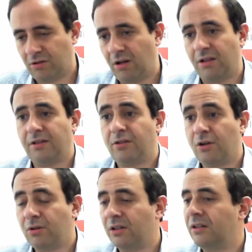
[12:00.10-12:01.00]
call it a
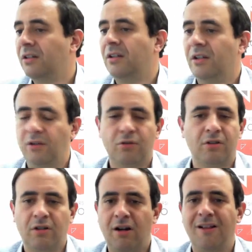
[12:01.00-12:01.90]
token, you
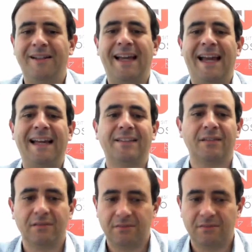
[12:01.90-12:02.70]
could call it a hat.